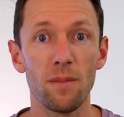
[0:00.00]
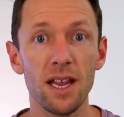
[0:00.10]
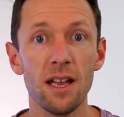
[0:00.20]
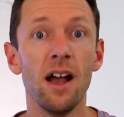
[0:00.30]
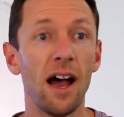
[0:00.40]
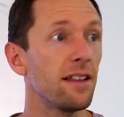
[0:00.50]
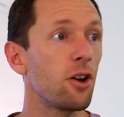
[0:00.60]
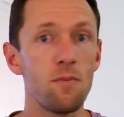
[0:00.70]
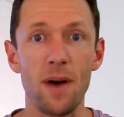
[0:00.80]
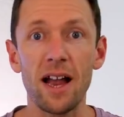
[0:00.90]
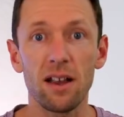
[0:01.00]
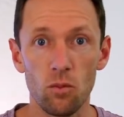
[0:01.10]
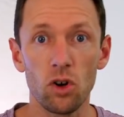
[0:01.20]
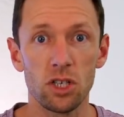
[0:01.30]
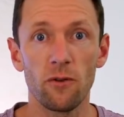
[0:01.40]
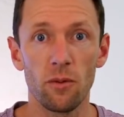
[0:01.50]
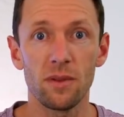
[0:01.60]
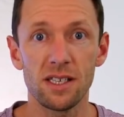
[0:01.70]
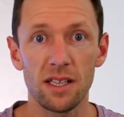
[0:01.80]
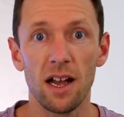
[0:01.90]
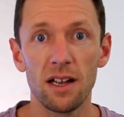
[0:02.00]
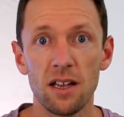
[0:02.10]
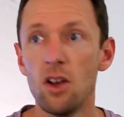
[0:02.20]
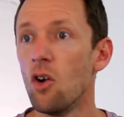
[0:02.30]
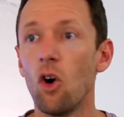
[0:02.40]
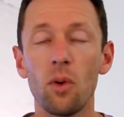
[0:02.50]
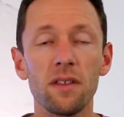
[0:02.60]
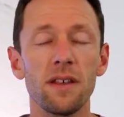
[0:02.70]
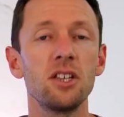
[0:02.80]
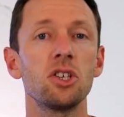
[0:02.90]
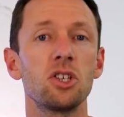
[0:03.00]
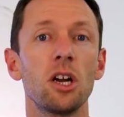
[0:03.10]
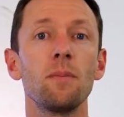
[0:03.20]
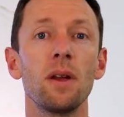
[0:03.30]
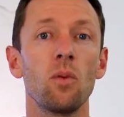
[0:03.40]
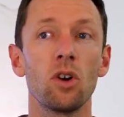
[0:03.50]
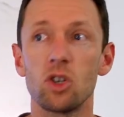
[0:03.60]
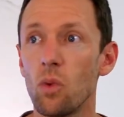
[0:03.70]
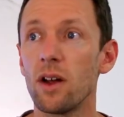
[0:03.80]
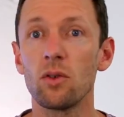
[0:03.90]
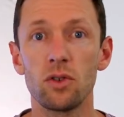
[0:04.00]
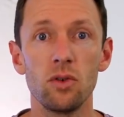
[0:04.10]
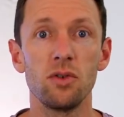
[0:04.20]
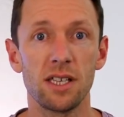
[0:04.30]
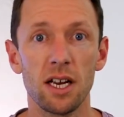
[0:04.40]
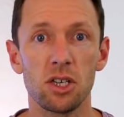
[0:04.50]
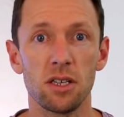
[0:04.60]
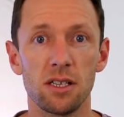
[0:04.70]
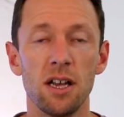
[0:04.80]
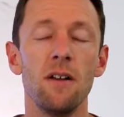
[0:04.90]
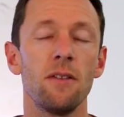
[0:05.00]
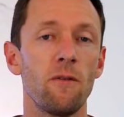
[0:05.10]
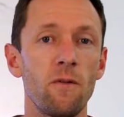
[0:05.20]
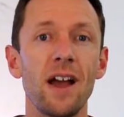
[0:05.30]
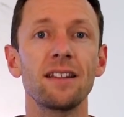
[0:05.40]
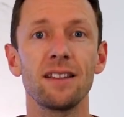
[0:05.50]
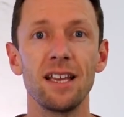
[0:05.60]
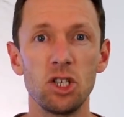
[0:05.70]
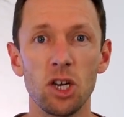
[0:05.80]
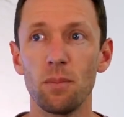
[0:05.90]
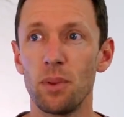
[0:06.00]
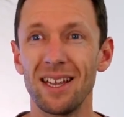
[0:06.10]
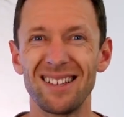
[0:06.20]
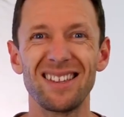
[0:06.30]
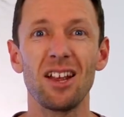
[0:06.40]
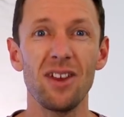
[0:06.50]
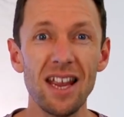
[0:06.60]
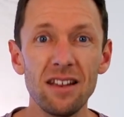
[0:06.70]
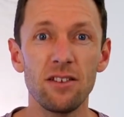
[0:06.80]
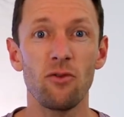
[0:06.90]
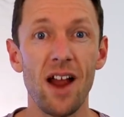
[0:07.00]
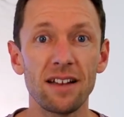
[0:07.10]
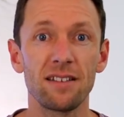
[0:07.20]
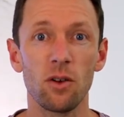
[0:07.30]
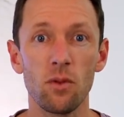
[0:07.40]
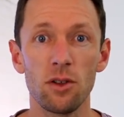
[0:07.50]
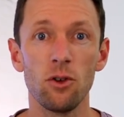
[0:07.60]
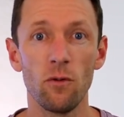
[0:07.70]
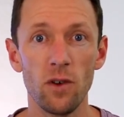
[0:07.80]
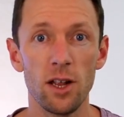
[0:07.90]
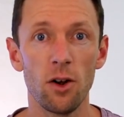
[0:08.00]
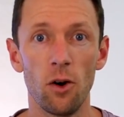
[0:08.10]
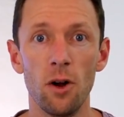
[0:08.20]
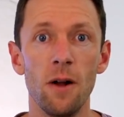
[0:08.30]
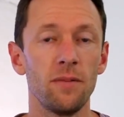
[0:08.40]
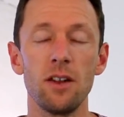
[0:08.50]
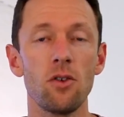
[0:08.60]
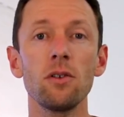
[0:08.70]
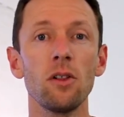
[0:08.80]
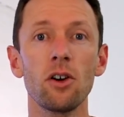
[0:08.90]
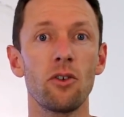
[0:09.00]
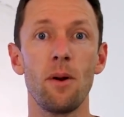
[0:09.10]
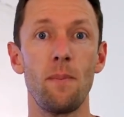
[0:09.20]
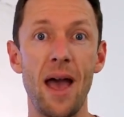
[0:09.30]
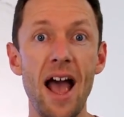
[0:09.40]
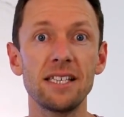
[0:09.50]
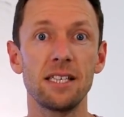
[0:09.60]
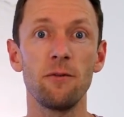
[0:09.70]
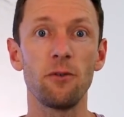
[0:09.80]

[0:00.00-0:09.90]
me, and then go back and watch it from the start, or whether they just jump in, watch 1 or 2 sections, the fact that they're jumping in, that they're interacting with your video, they're no longer a passive